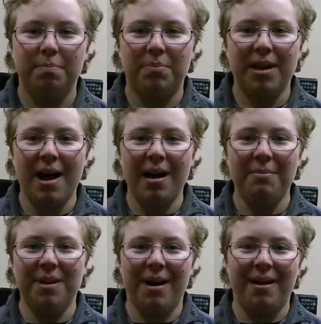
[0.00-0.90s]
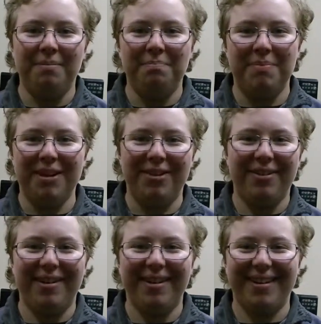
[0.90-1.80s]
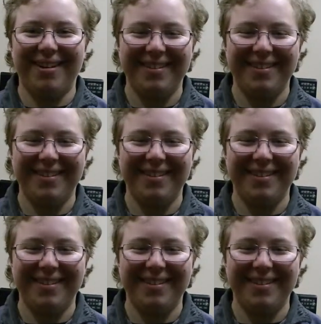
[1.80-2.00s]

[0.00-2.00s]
But I'm not bitter.